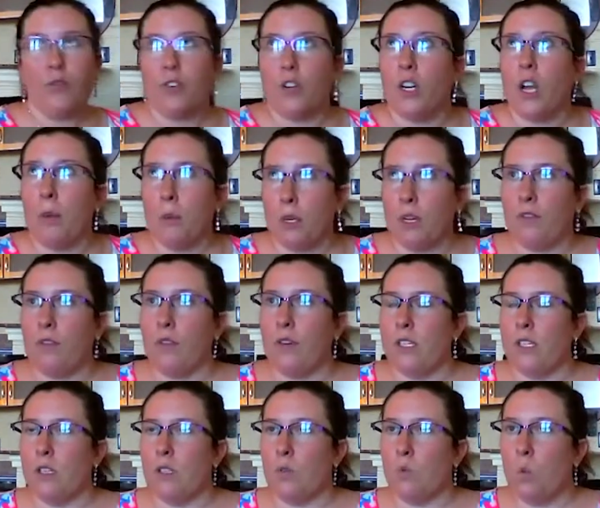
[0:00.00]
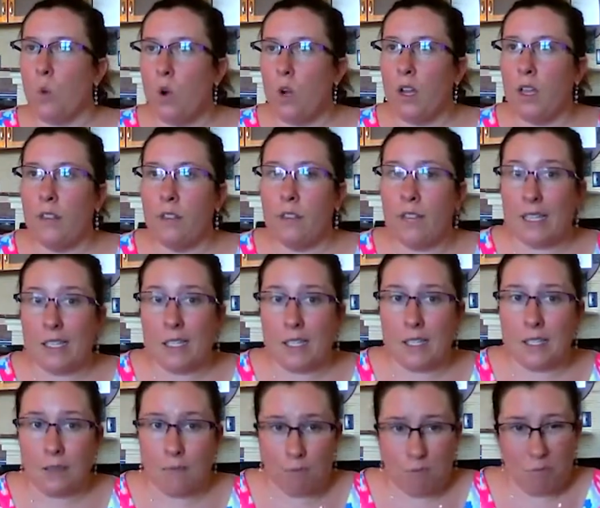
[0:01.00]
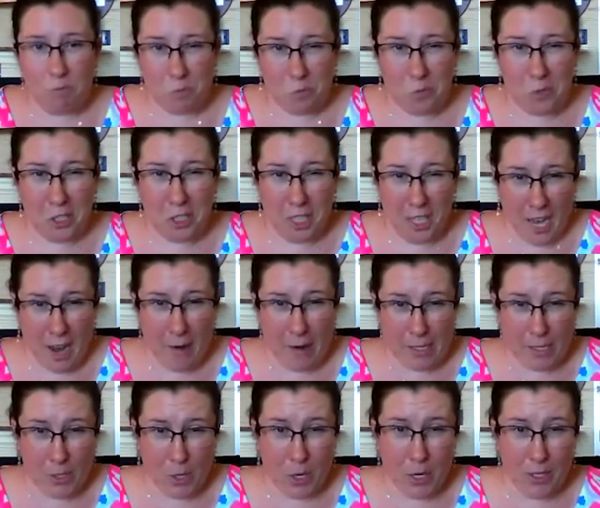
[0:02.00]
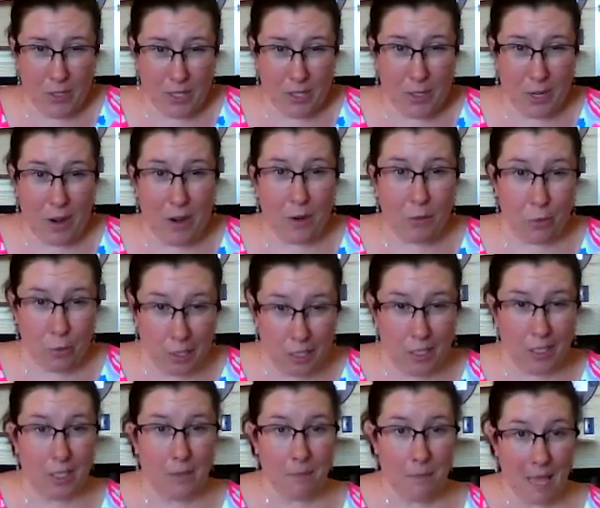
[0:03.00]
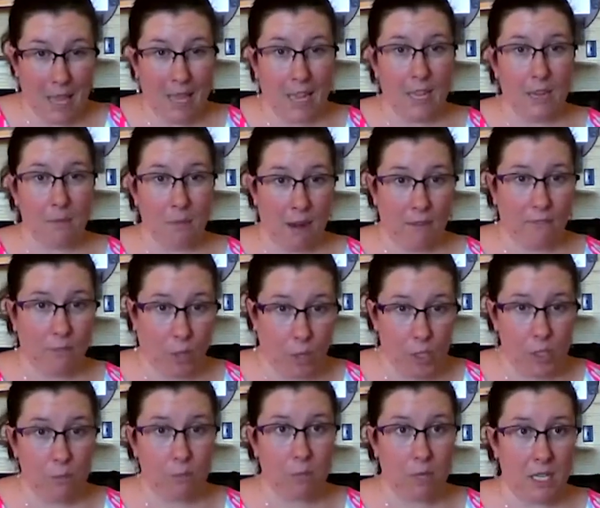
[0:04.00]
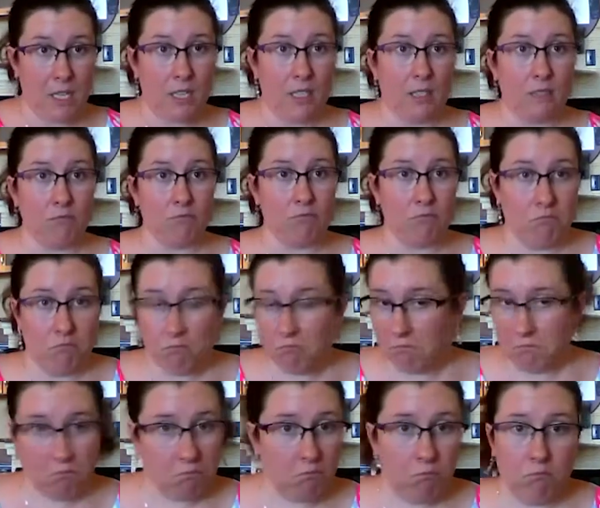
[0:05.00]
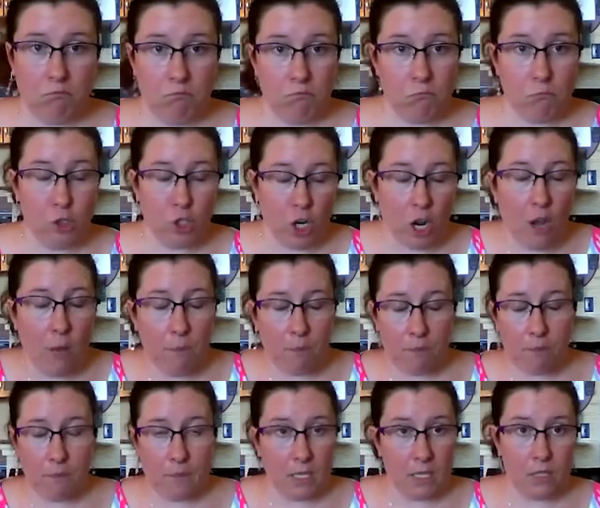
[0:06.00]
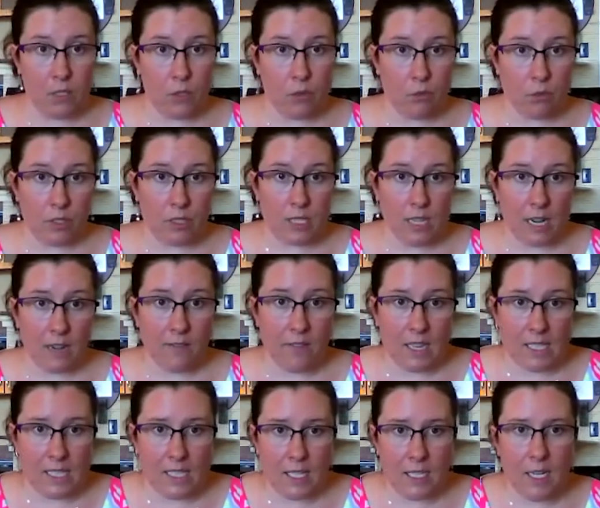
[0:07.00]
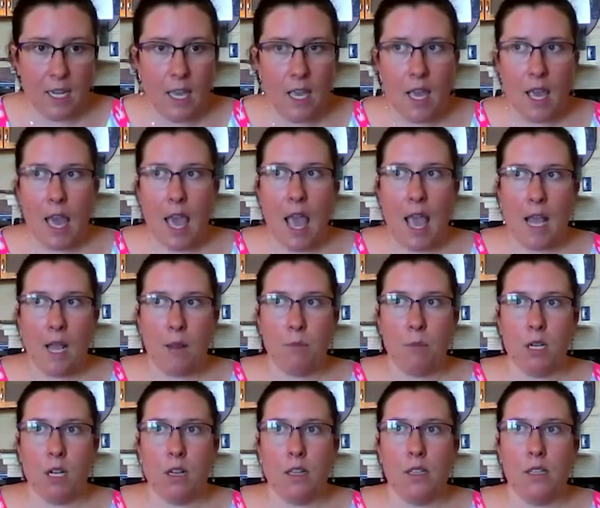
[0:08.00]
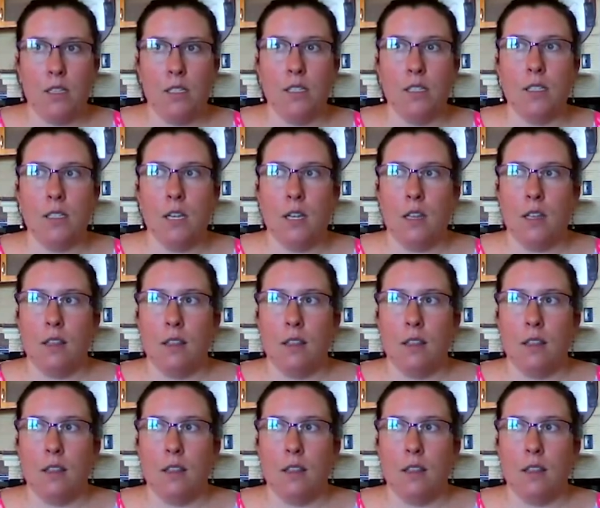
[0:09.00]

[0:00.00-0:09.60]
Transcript: for a couple different reasons. One, that's really how I started. That's how I really made my first big jump into real estate investing. And because